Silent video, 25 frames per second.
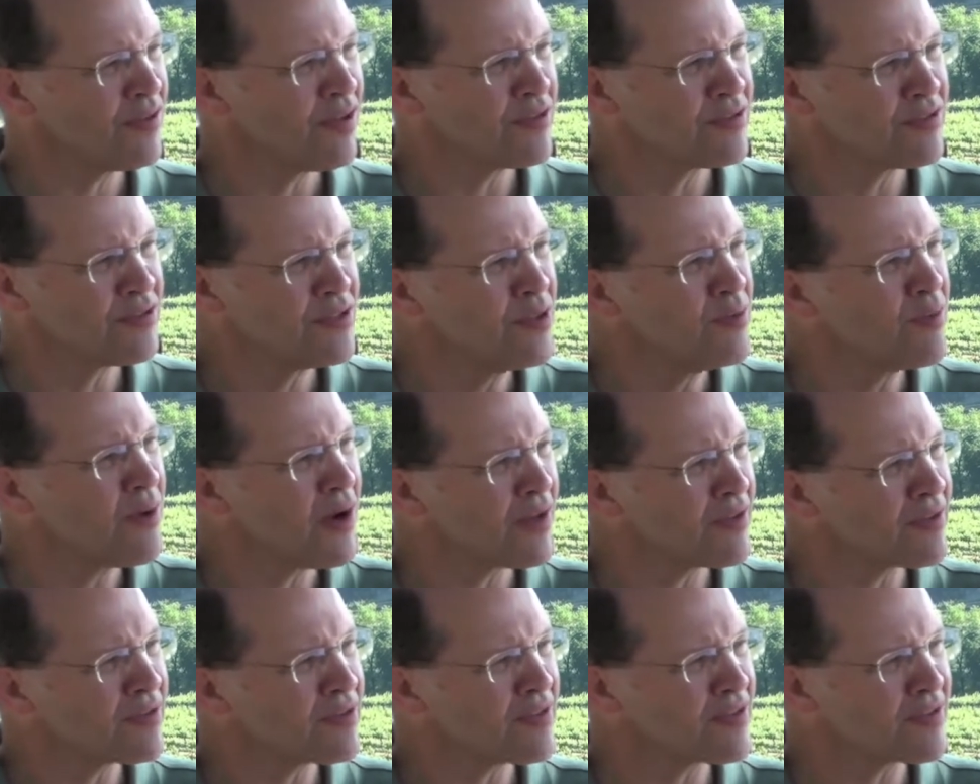
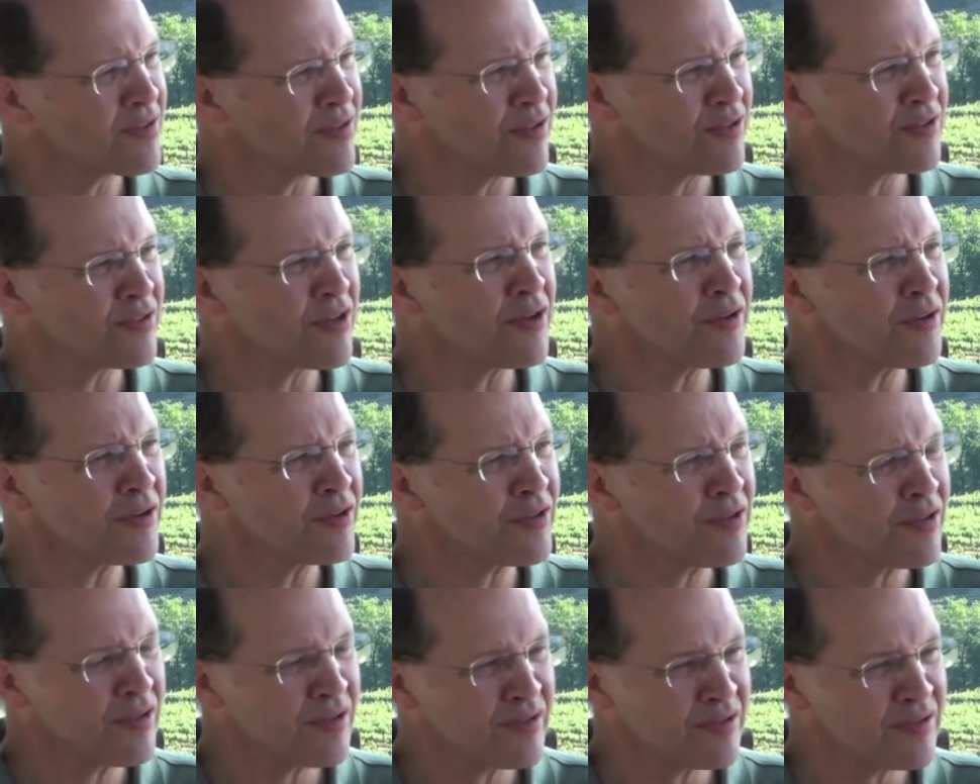nuances, those
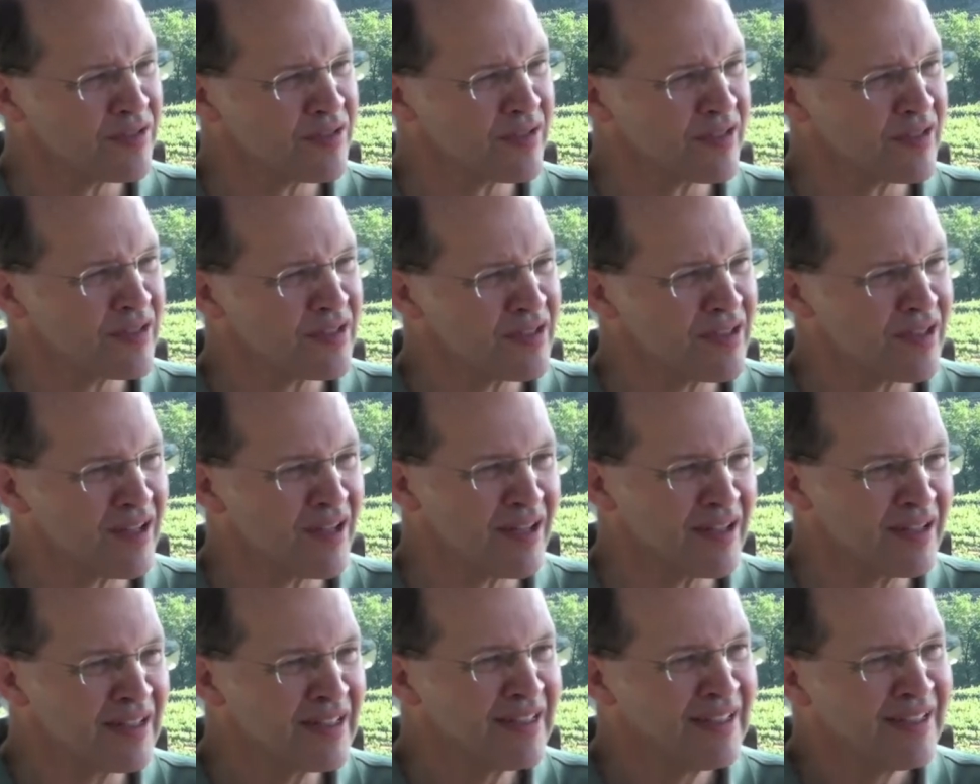undertones
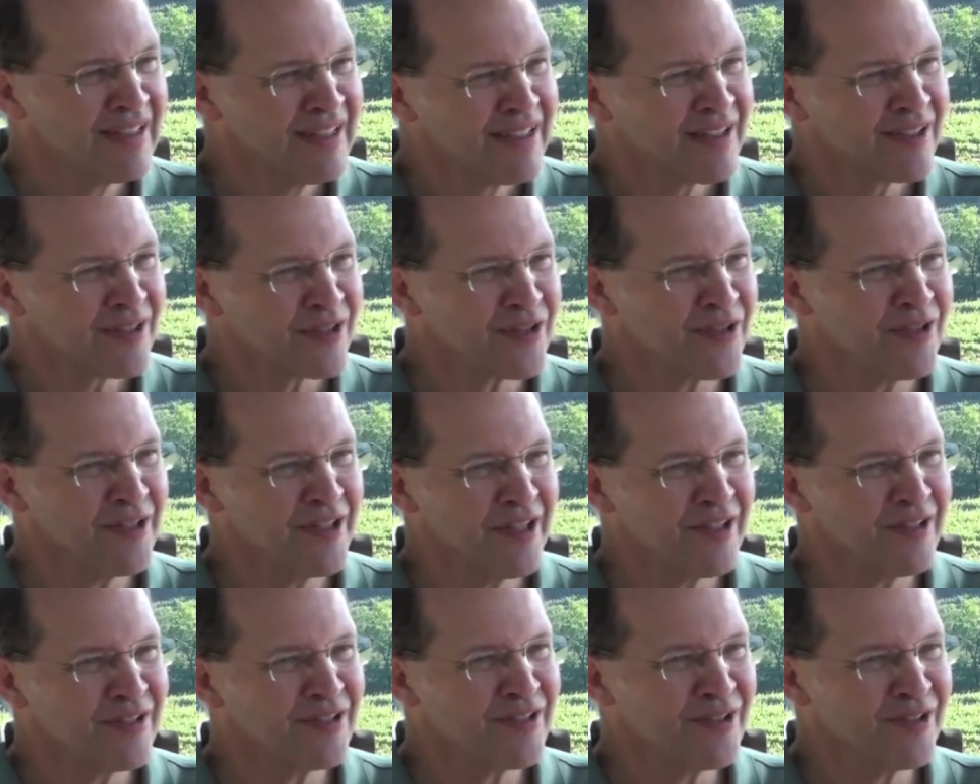that turn
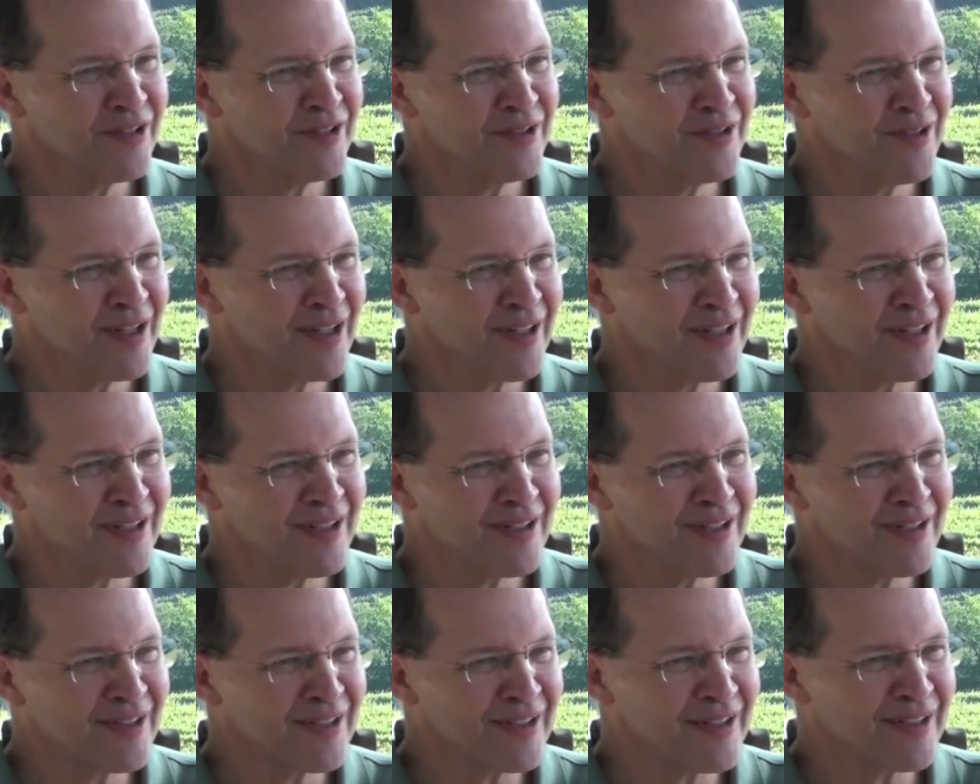into
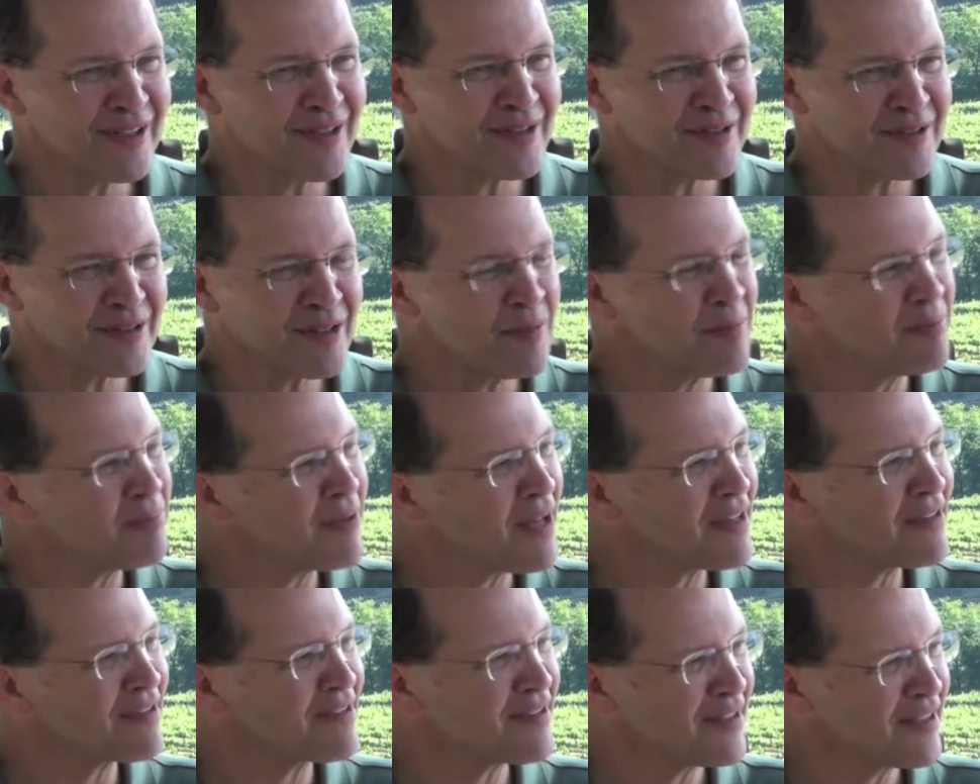
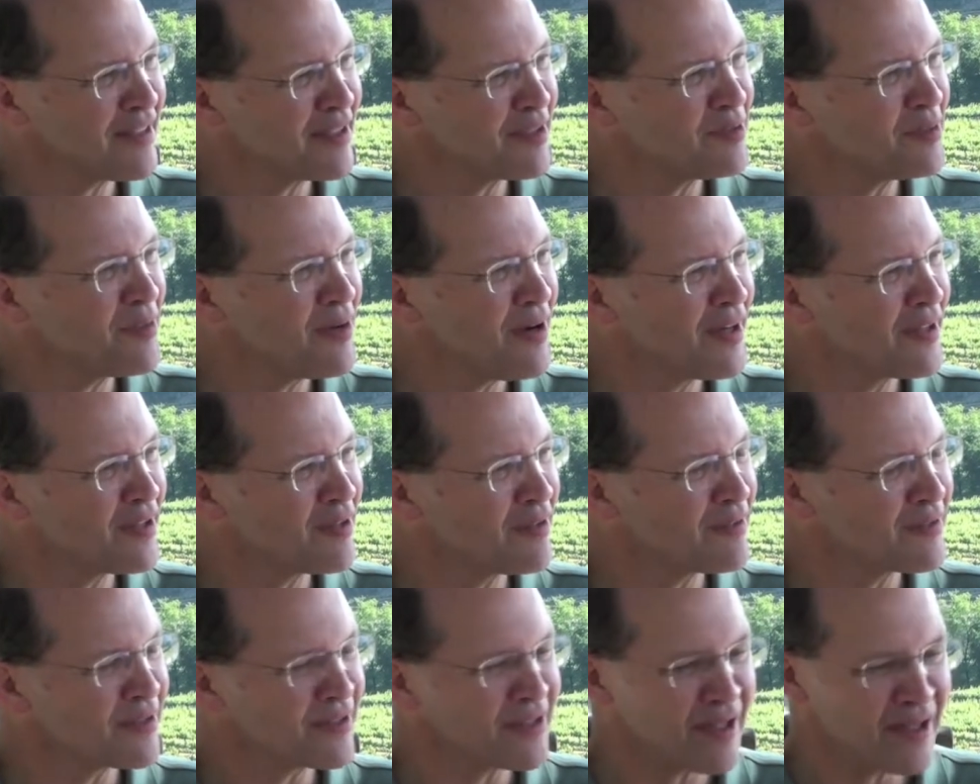complexity in the wine
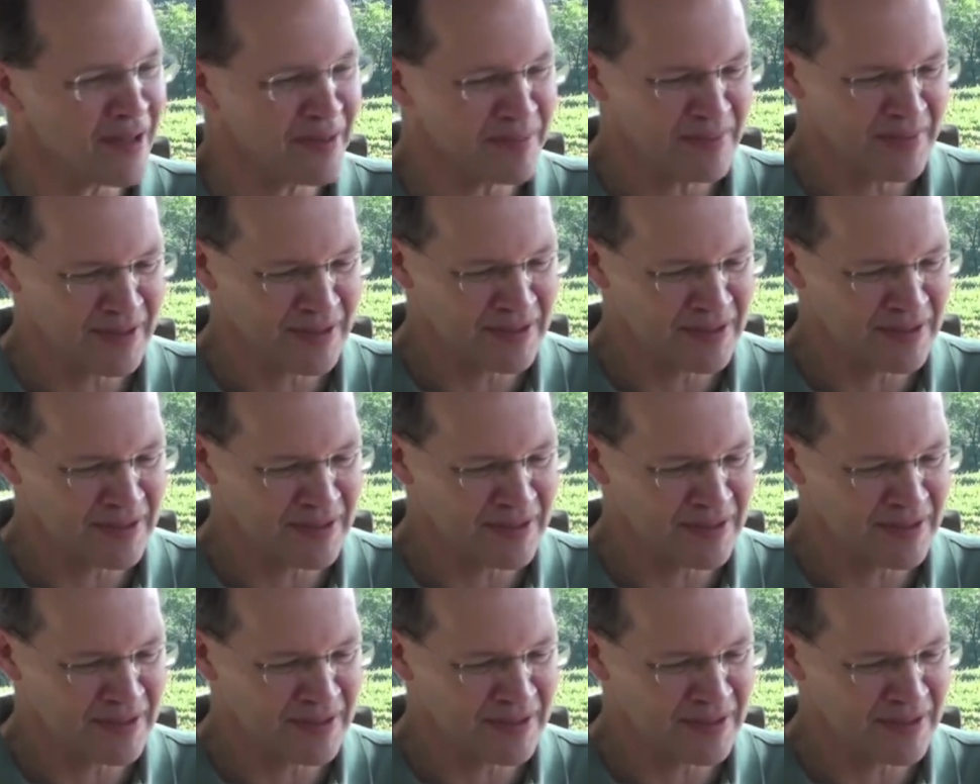over time.